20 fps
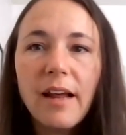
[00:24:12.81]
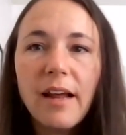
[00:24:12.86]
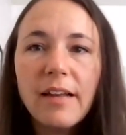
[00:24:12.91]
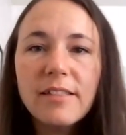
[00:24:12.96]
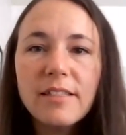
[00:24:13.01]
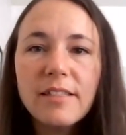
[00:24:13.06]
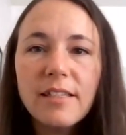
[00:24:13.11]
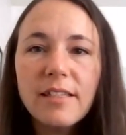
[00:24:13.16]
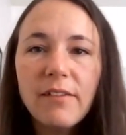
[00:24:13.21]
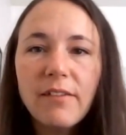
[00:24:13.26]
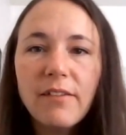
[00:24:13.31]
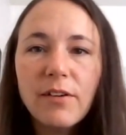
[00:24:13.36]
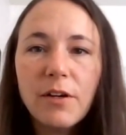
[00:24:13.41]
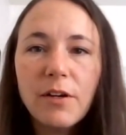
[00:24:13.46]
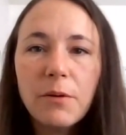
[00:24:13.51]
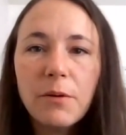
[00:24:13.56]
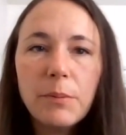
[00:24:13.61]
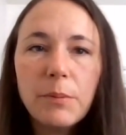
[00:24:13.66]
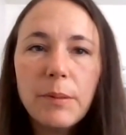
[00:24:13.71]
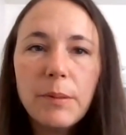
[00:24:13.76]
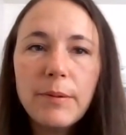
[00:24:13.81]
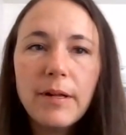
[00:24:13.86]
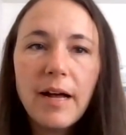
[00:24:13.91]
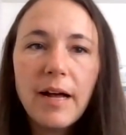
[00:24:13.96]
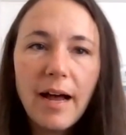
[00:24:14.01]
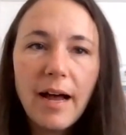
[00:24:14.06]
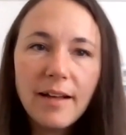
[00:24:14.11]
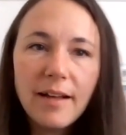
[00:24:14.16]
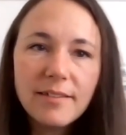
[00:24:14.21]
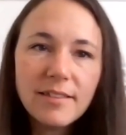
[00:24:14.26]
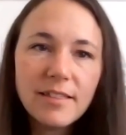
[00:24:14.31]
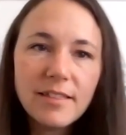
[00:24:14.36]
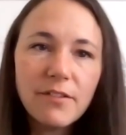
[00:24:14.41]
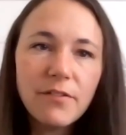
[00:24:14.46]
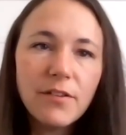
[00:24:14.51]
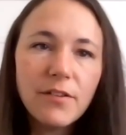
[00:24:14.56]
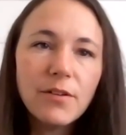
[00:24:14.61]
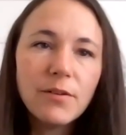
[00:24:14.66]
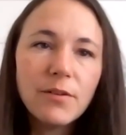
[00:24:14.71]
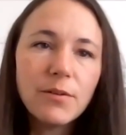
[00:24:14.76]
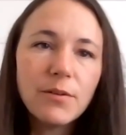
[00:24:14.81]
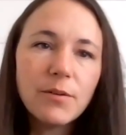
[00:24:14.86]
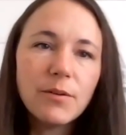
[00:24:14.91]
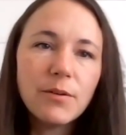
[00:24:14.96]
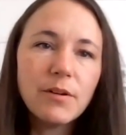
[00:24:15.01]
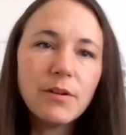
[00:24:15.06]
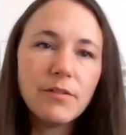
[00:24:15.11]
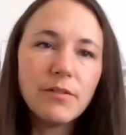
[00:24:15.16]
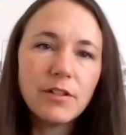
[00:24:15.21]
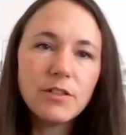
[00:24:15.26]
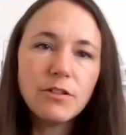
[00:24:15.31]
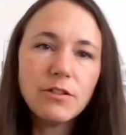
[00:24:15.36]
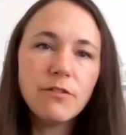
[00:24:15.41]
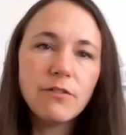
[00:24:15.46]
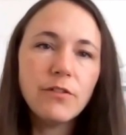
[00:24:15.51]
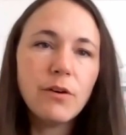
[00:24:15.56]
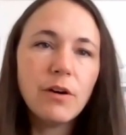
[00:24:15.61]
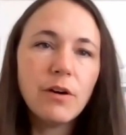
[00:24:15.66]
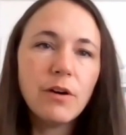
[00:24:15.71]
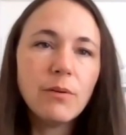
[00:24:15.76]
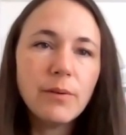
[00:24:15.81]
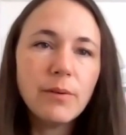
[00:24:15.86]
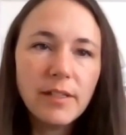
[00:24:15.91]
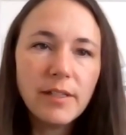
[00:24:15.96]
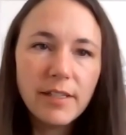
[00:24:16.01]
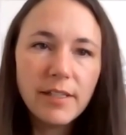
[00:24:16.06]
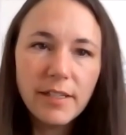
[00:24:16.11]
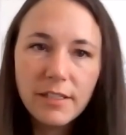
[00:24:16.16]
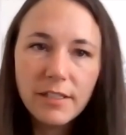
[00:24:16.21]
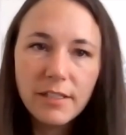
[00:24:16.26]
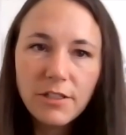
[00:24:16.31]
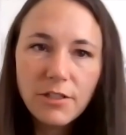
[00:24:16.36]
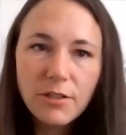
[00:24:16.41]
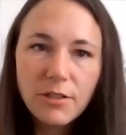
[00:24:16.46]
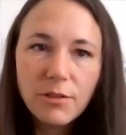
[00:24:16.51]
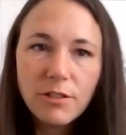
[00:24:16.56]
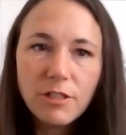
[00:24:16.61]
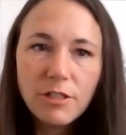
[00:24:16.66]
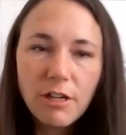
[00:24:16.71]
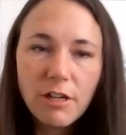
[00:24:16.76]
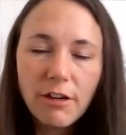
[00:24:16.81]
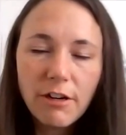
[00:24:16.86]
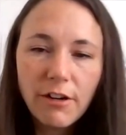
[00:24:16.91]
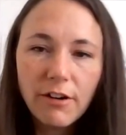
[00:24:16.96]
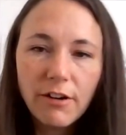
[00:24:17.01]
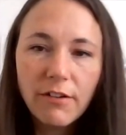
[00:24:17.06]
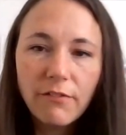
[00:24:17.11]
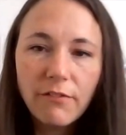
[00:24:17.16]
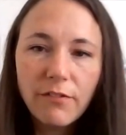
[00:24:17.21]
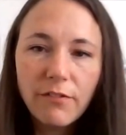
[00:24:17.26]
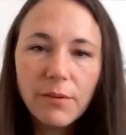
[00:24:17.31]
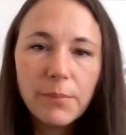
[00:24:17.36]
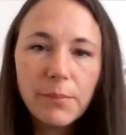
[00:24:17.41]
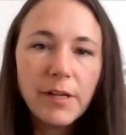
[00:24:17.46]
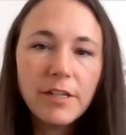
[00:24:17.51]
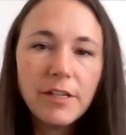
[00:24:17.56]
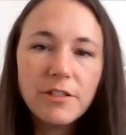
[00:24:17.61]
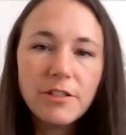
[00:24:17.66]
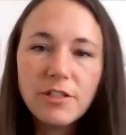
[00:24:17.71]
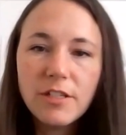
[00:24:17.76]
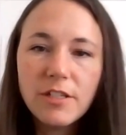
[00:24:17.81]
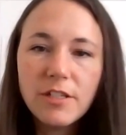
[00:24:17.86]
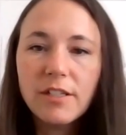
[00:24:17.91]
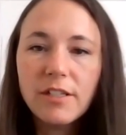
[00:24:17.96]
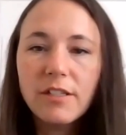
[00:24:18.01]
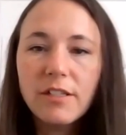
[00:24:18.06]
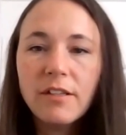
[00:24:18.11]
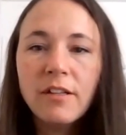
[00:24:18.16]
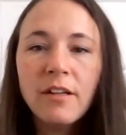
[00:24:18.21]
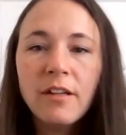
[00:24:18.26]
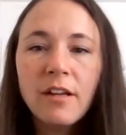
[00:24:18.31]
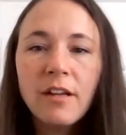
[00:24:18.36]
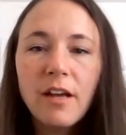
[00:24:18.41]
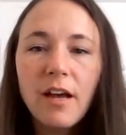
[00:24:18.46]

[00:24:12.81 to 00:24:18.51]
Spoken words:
I did have a couple of people ask if the two of you are willing to share your information